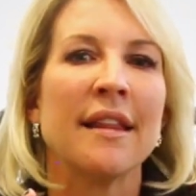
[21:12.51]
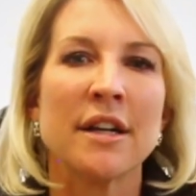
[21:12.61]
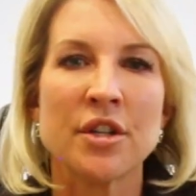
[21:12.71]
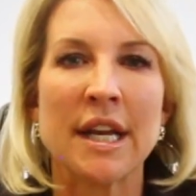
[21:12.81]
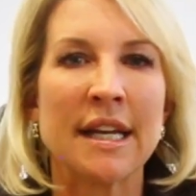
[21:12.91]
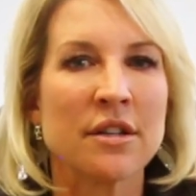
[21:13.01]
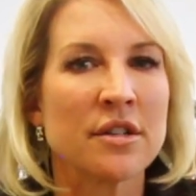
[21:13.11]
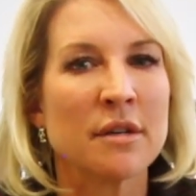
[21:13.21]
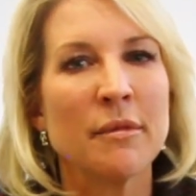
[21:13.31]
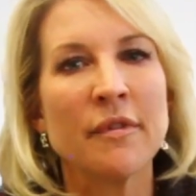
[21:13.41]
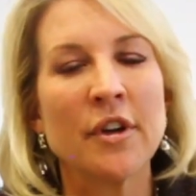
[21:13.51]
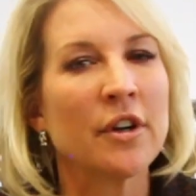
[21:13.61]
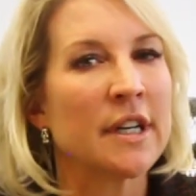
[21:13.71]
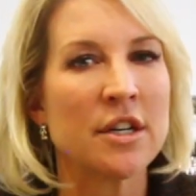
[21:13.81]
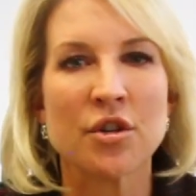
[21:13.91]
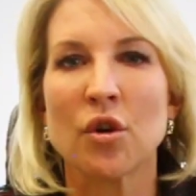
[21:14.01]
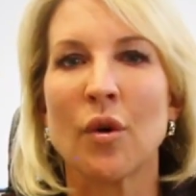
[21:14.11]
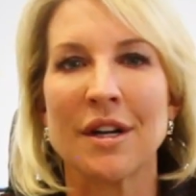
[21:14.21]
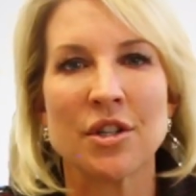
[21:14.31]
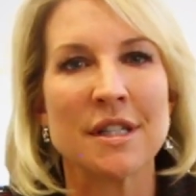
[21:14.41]
That should answer some of your initial
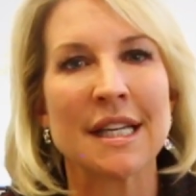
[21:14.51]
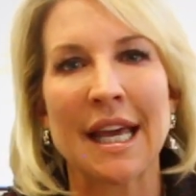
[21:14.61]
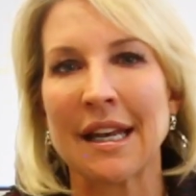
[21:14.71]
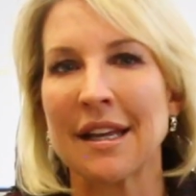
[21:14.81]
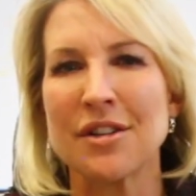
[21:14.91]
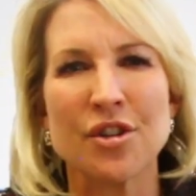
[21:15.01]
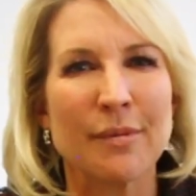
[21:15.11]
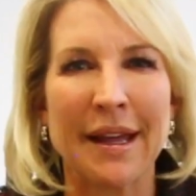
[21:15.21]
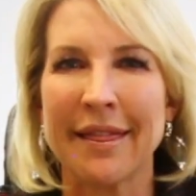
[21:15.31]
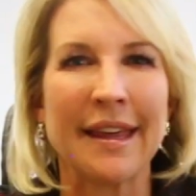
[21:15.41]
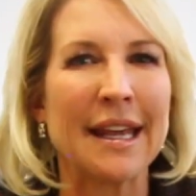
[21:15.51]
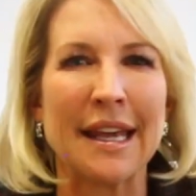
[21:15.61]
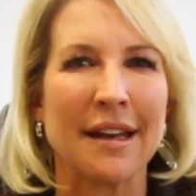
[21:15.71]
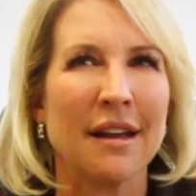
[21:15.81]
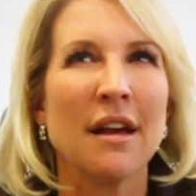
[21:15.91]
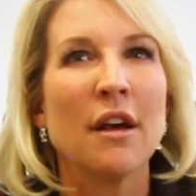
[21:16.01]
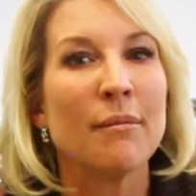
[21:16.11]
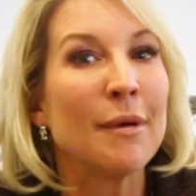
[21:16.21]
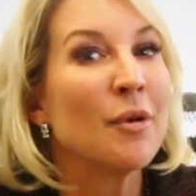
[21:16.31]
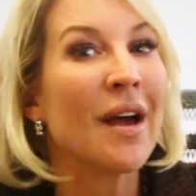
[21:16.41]
questions. Again, get your mind thinking.
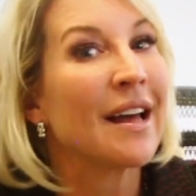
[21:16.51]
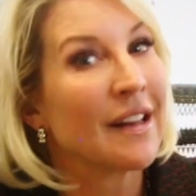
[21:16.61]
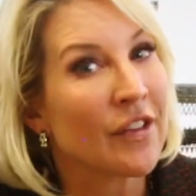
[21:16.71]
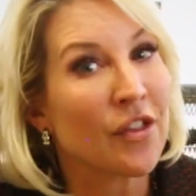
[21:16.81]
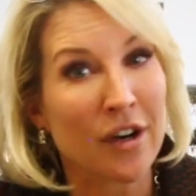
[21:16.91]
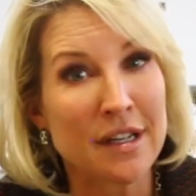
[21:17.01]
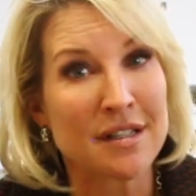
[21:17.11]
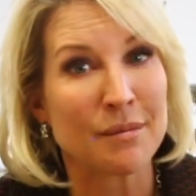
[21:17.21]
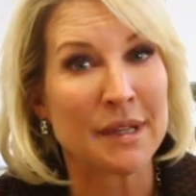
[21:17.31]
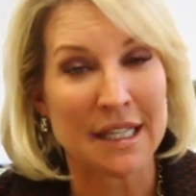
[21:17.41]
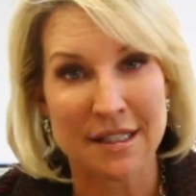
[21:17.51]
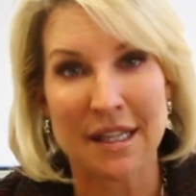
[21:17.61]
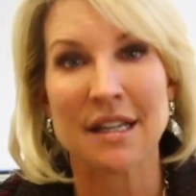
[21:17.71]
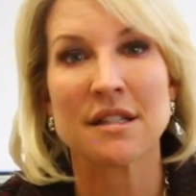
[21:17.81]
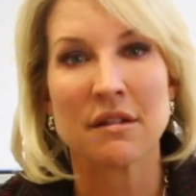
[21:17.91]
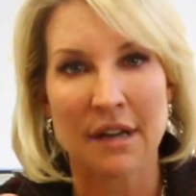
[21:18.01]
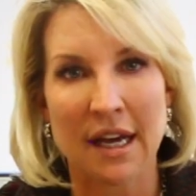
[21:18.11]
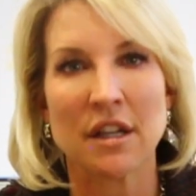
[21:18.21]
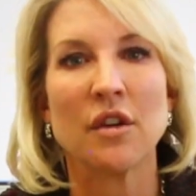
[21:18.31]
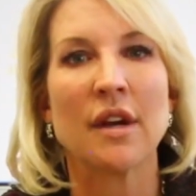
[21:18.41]
Maybe you hadn't even thought of some of these things. So
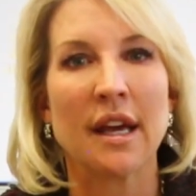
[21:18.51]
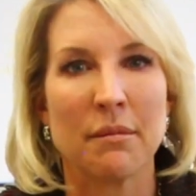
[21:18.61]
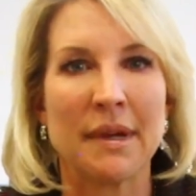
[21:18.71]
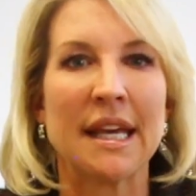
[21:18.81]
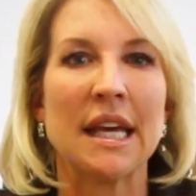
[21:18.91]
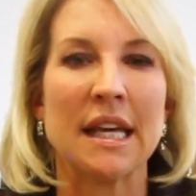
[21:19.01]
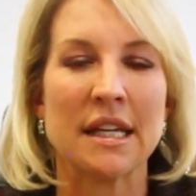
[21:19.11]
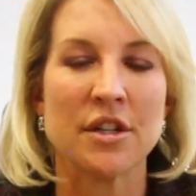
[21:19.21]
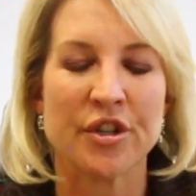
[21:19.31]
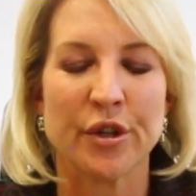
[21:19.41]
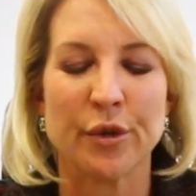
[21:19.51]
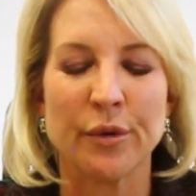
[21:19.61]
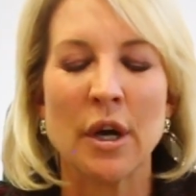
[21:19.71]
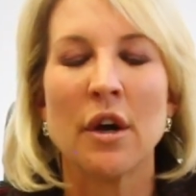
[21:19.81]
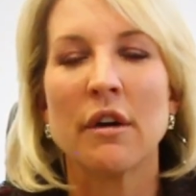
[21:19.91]
now you can begin to